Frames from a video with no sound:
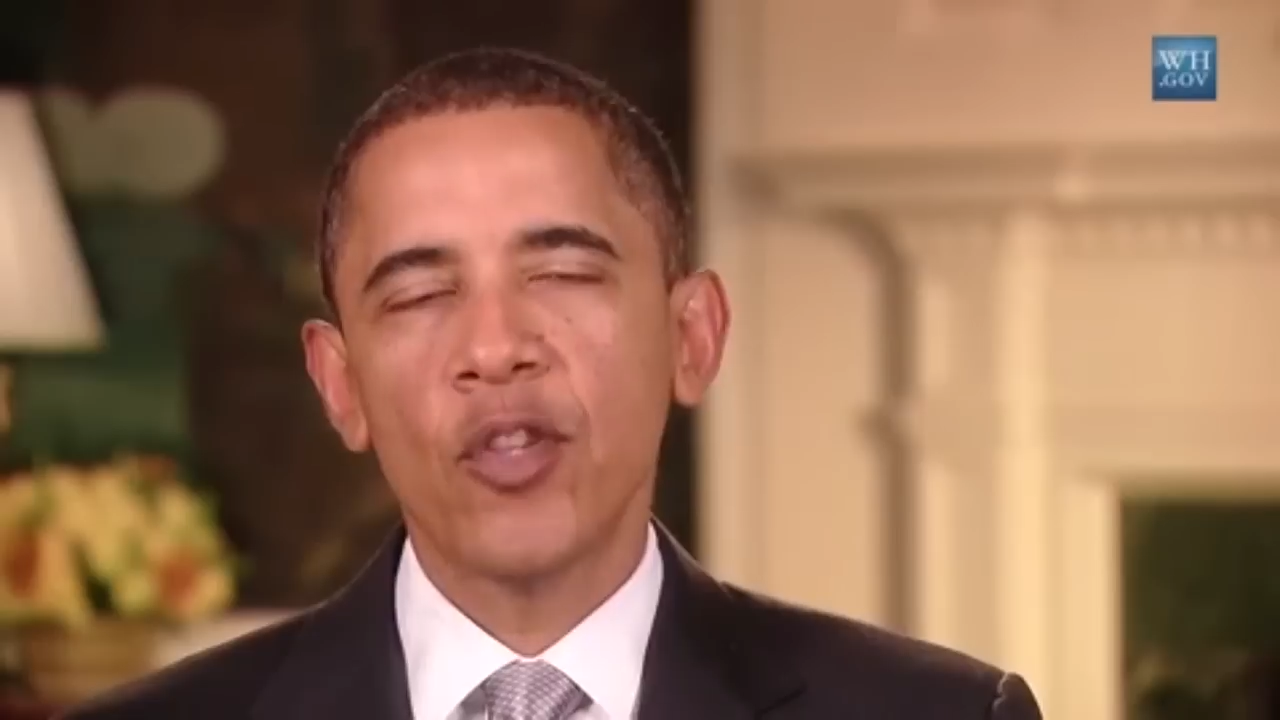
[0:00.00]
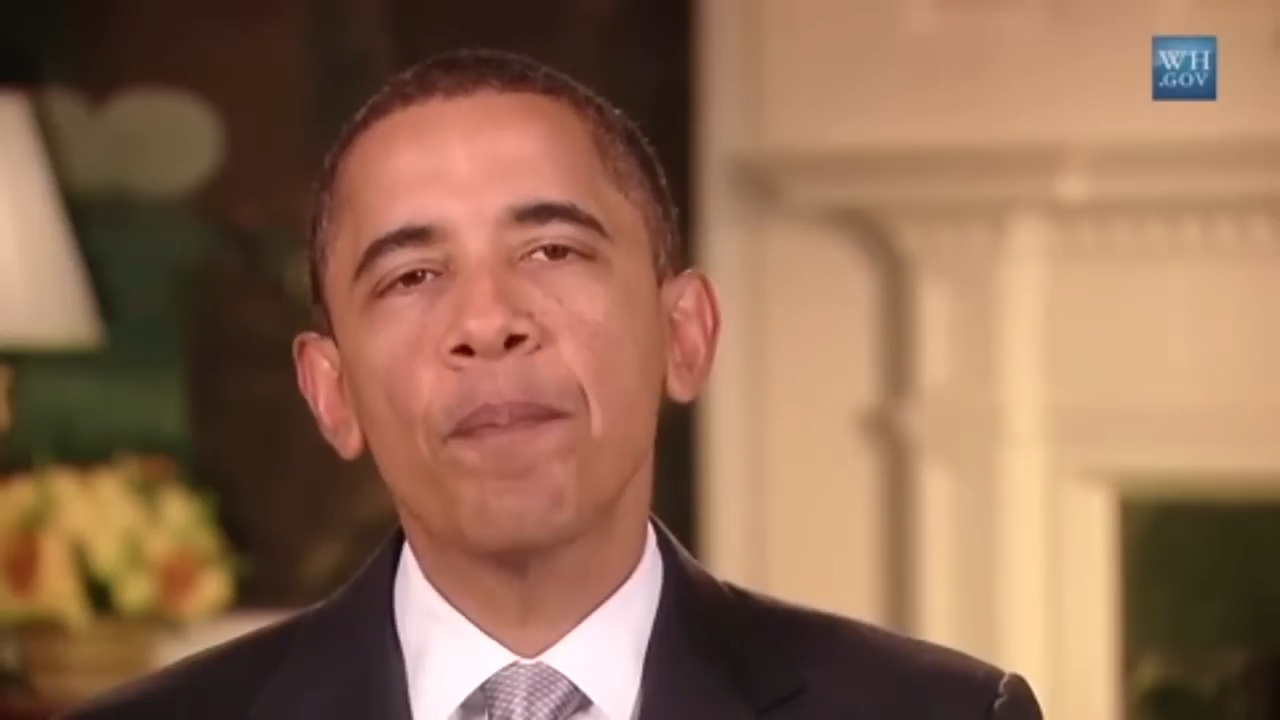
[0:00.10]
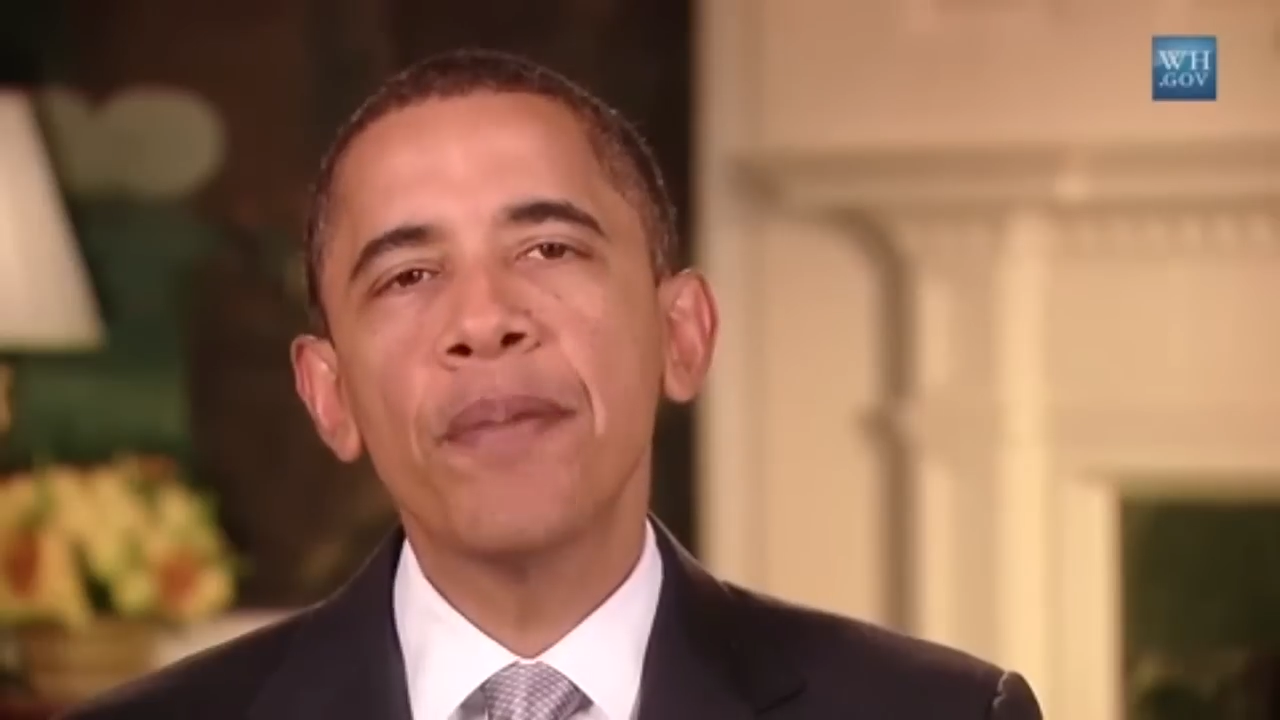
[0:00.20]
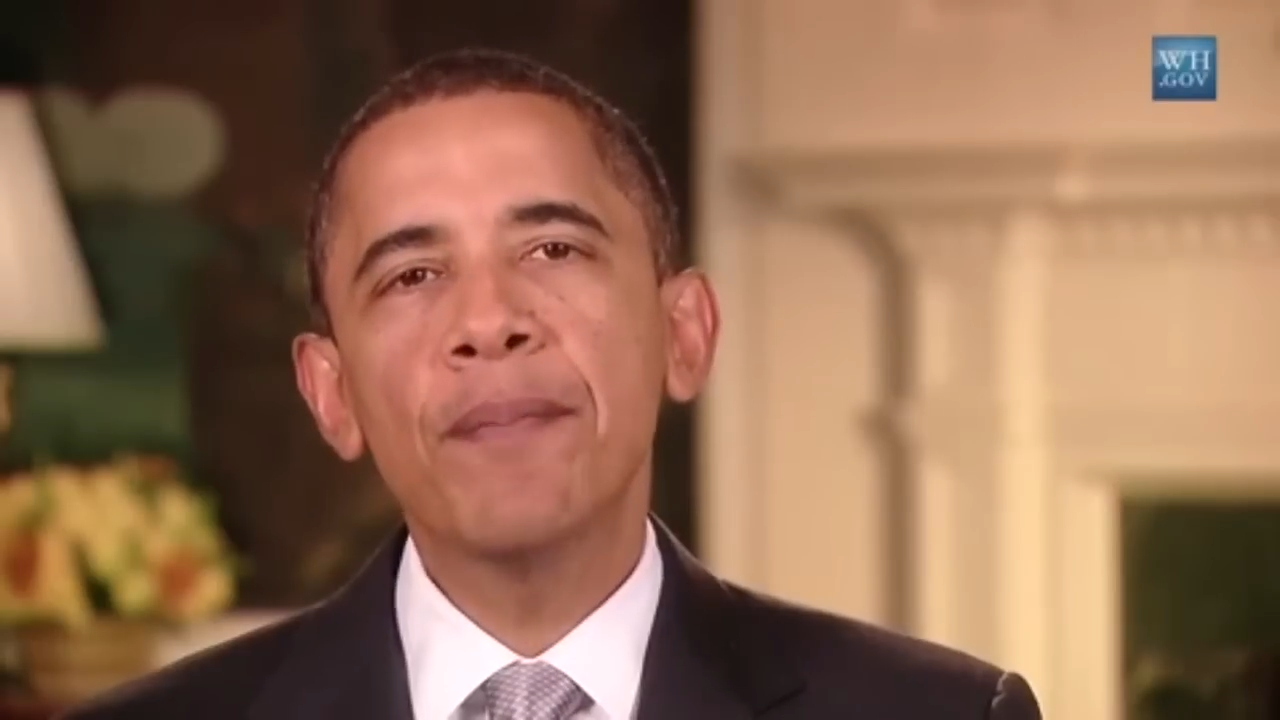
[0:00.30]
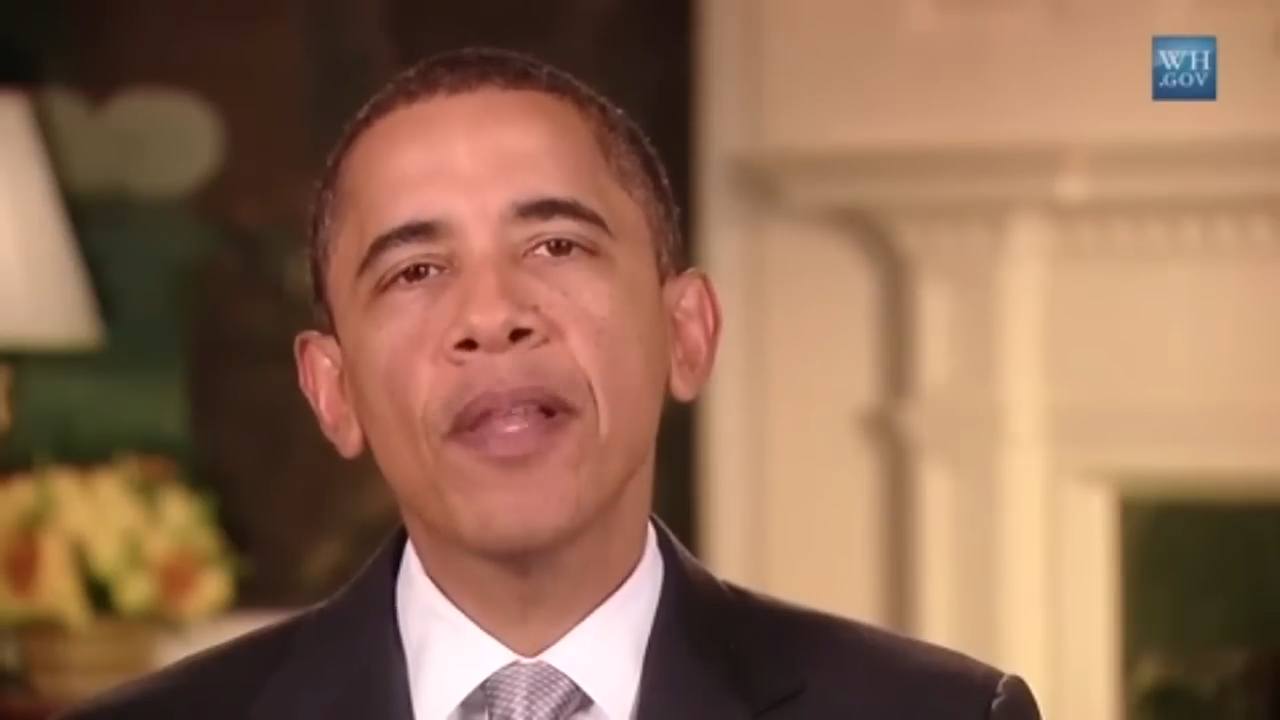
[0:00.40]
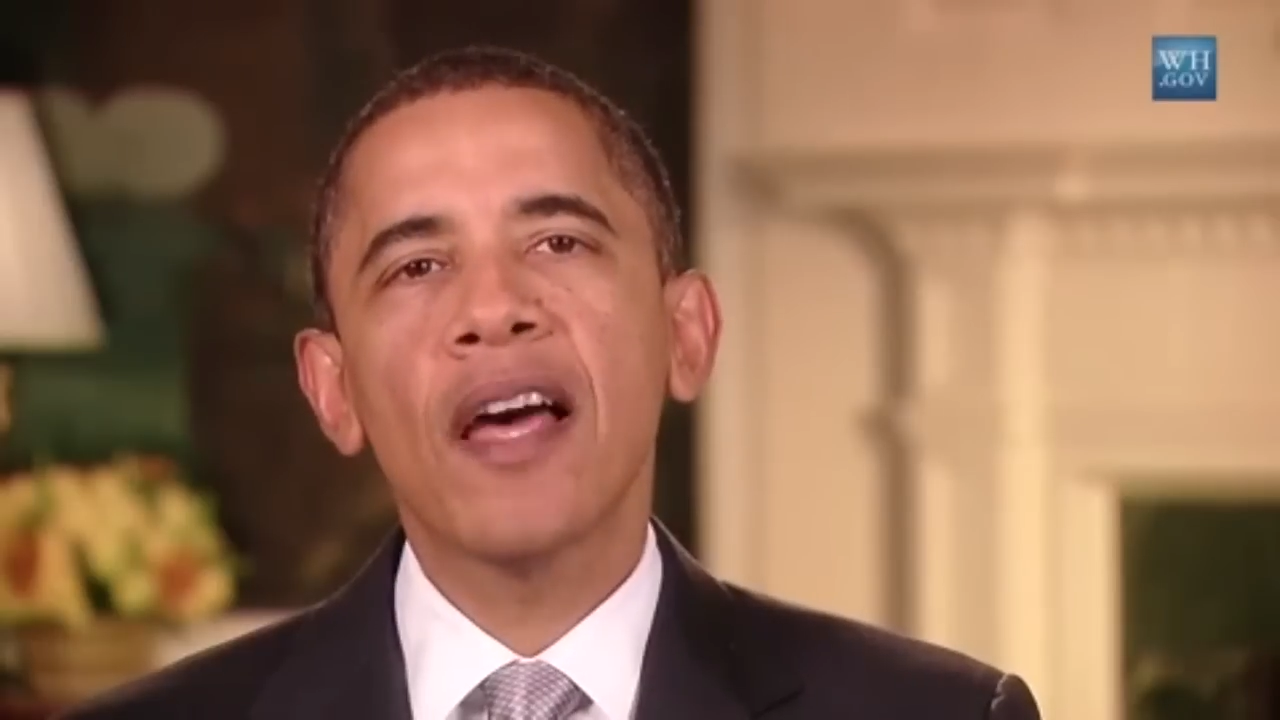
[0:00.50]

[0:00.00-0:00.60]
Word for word: There are people